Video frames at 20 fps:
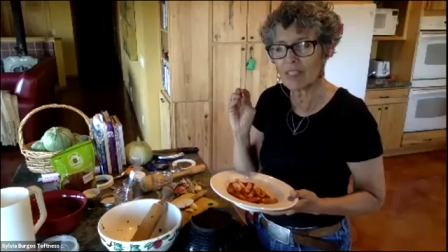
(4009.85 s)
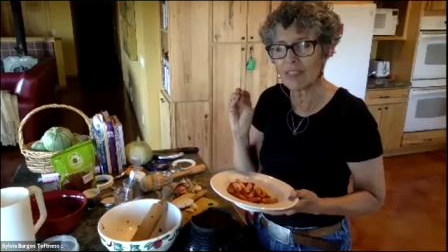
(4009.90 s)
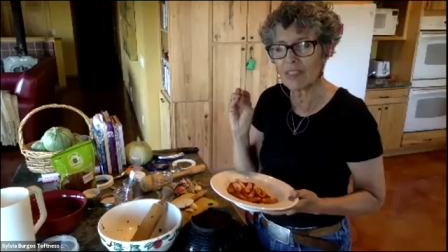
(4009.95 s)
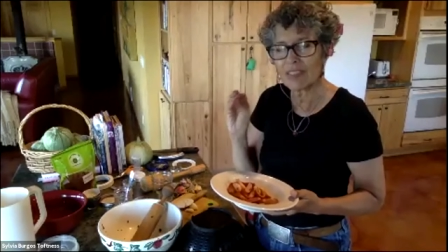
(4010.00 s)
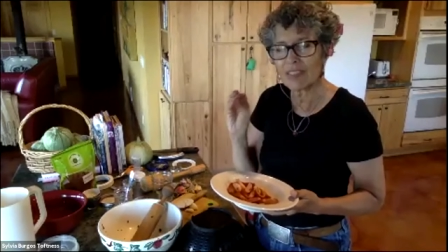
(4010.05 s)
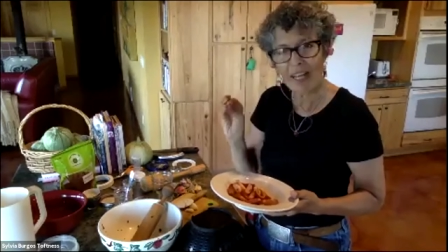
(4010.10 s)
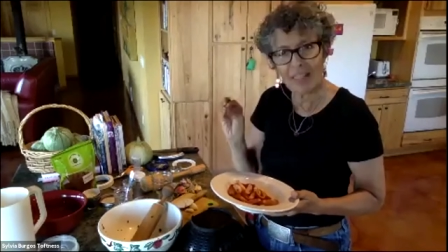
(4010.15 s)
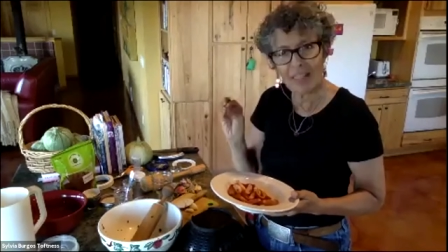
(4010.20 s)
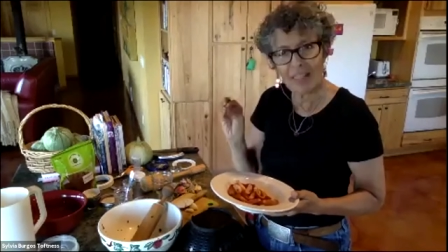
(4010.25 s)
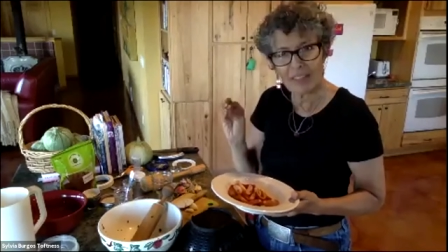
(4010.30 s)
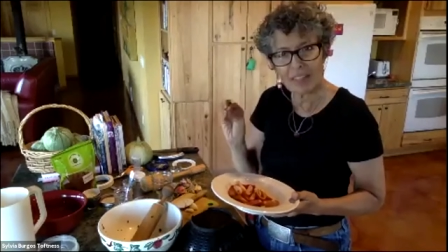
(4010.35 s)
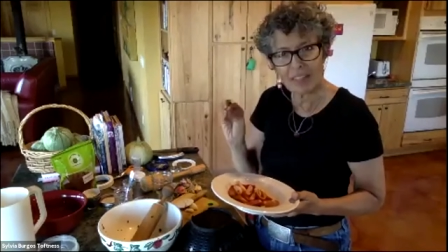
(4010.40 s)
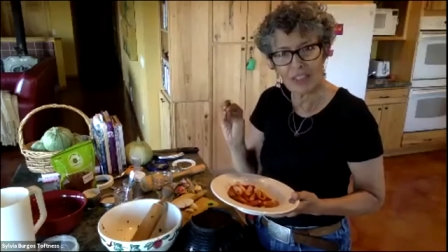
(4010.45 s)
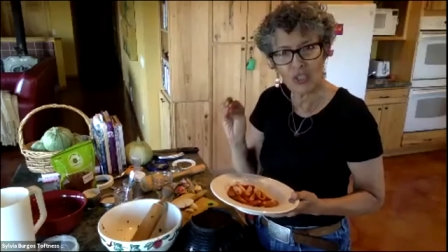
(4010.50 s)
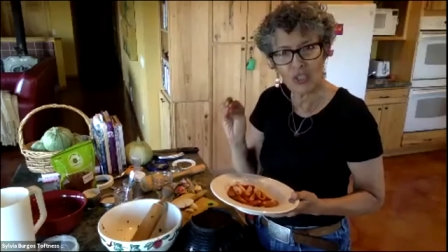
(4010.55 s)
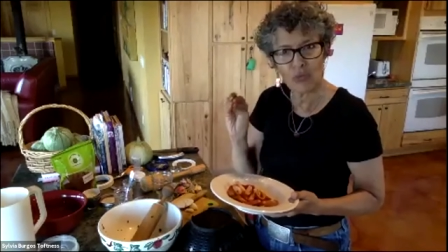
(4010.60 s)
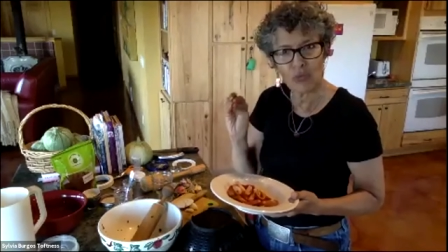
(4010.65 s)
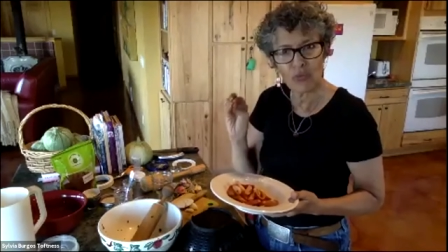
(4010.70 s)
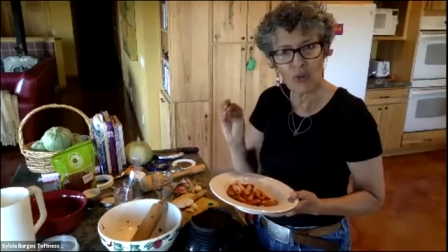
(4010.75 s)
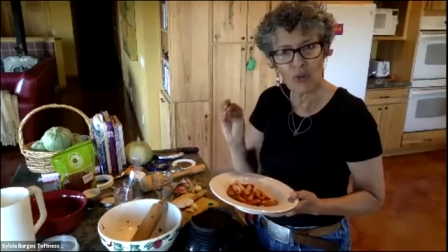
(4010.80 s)
salad, it's
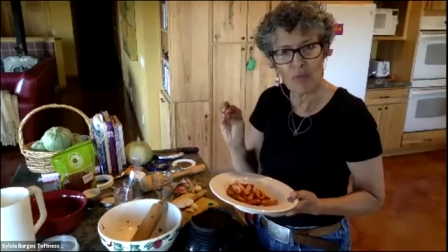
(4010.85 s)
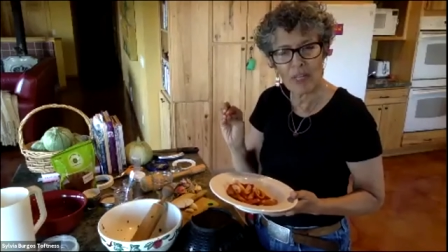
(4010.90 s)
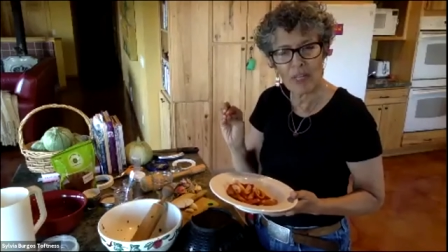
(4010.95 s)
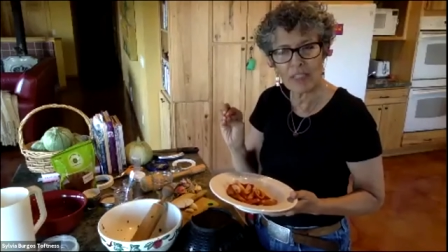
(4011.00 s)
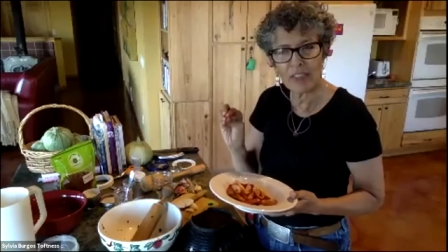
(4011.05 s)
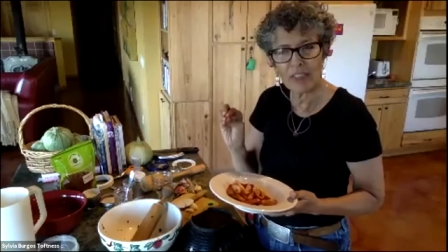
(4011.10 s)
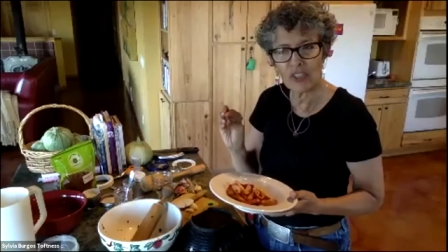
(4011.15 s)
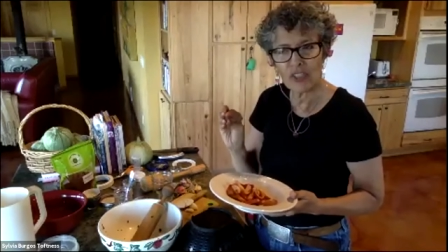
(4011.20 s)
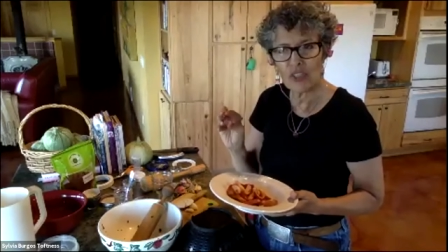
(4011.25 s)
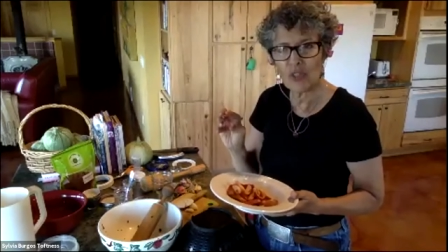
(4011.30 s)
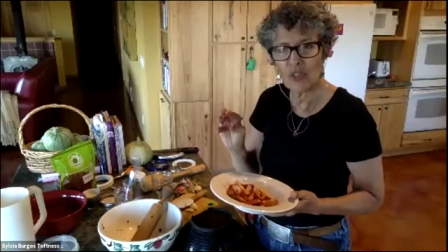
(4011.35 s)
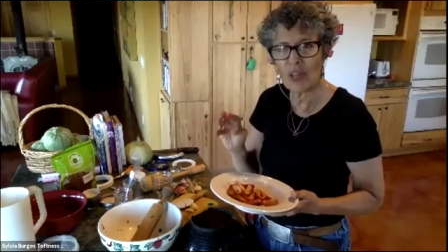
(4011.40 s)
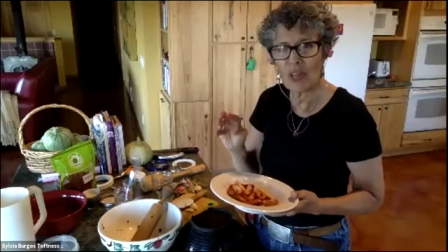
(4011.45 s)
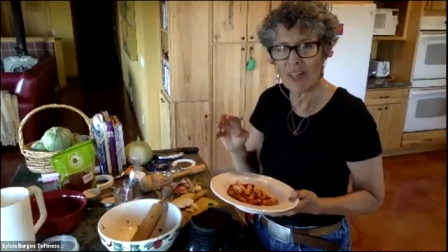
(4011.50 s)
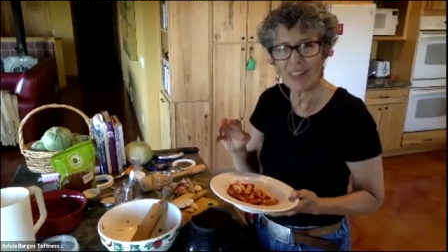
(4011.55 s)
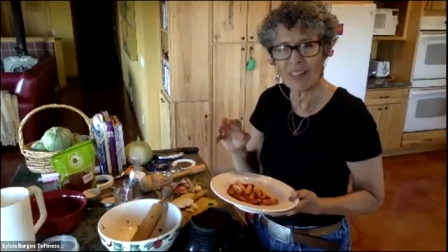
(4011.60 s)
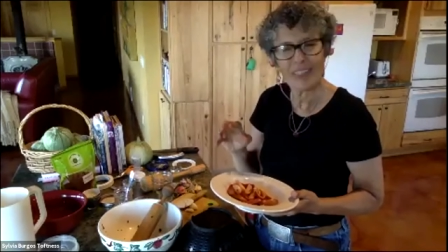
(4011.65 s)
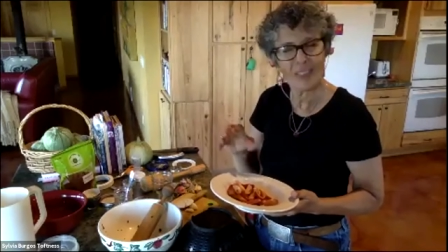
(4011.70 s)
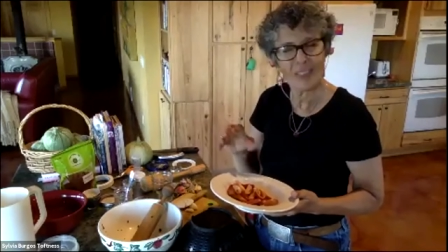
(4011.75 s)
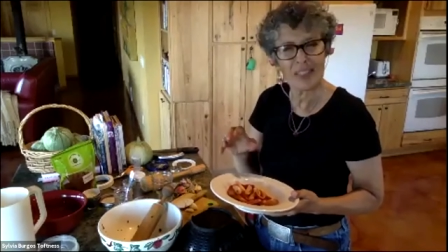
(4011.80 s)
a ferment, so you're
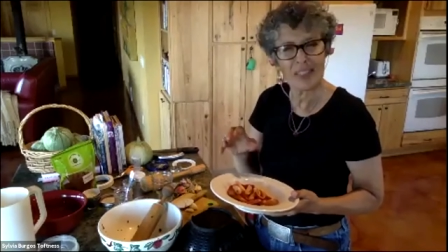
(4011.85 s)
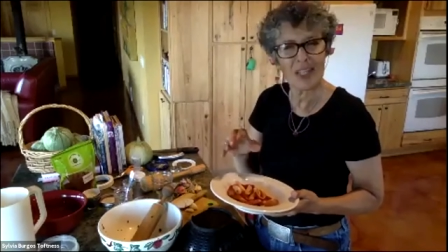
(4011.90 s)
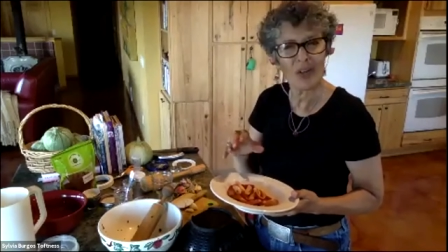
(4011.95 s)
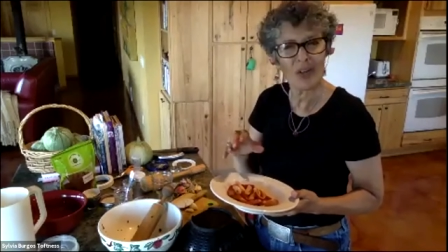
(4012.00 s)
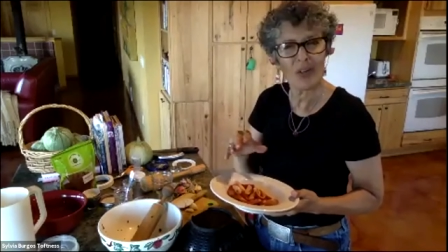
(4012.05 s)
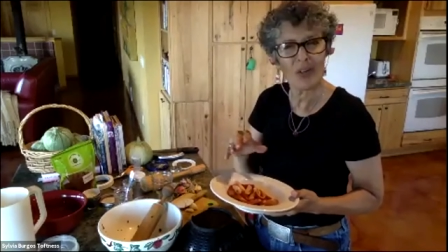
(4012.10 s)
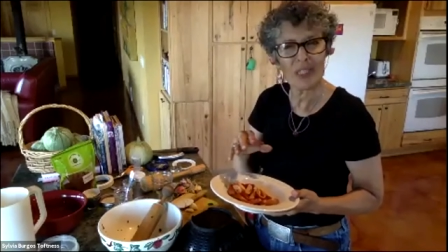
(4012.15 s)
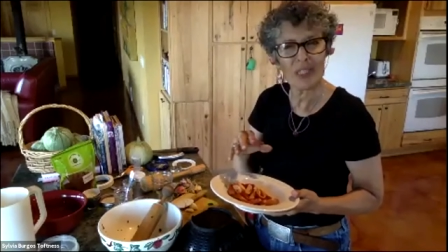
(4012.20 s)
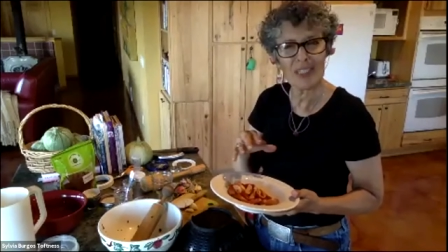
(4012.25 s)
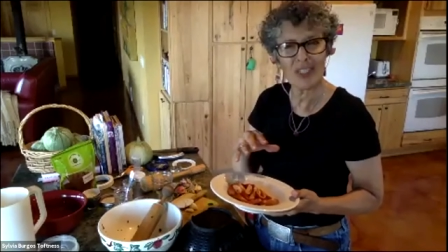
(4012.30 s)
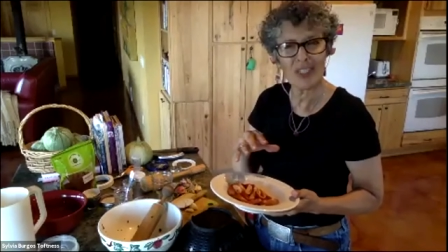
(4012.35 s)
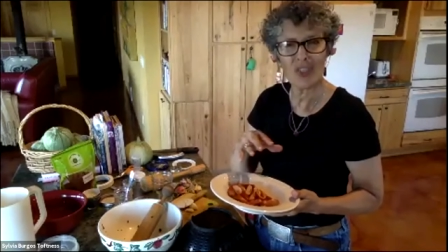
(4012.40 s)
not necessarily